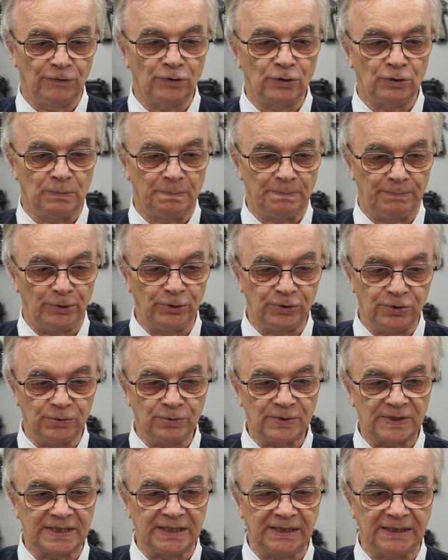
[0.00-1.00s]
for
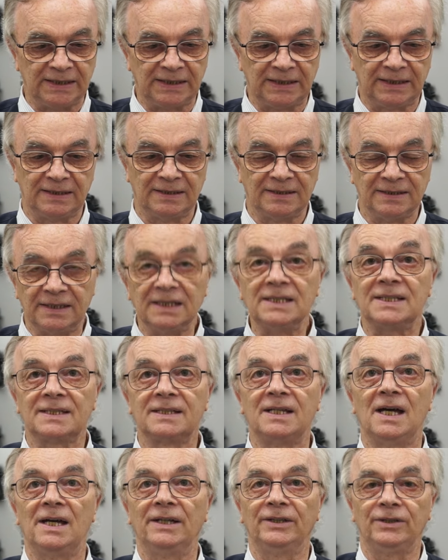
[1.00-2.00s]
producing this
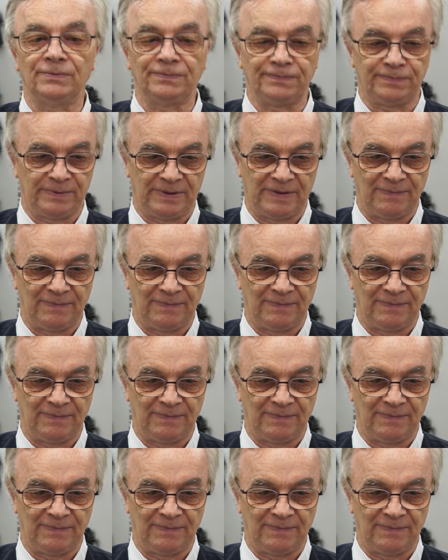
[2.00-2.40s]
kind of